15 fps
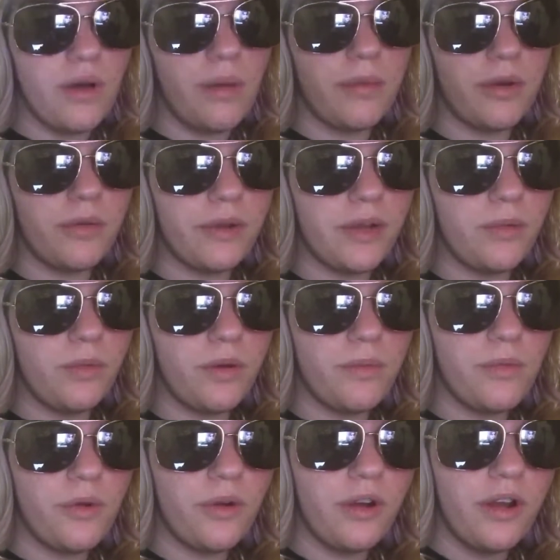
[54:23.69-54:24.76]
I'm gonna read one
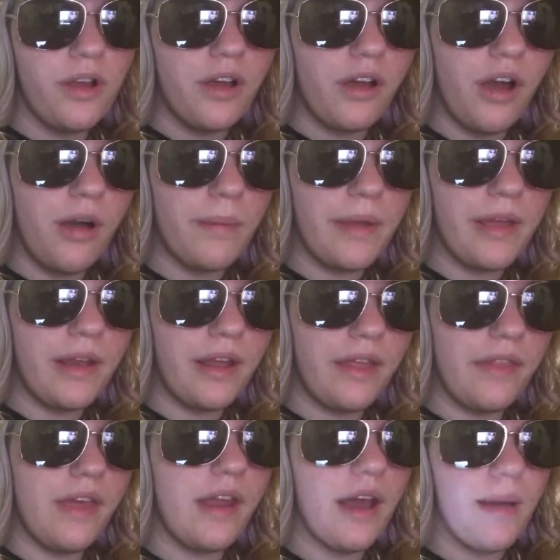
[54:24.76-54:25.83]
more comment,
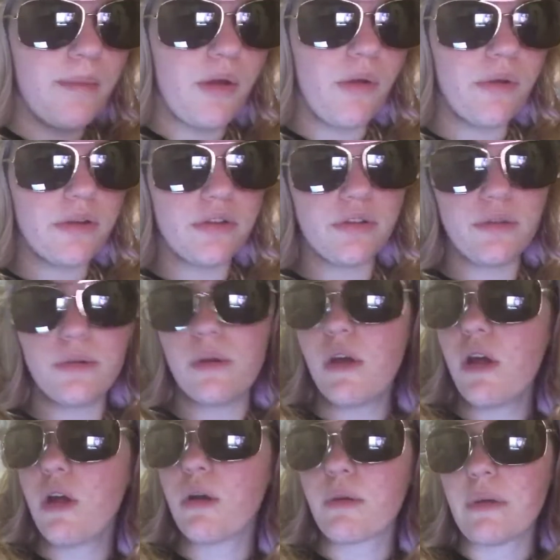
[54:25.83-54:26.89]
and then I'm going to
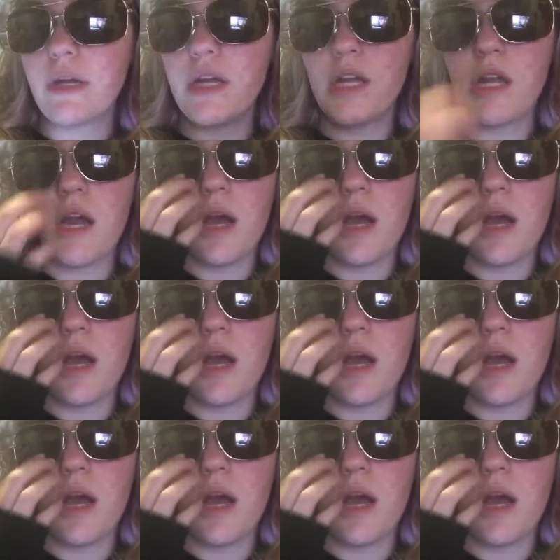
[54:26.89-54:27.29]
read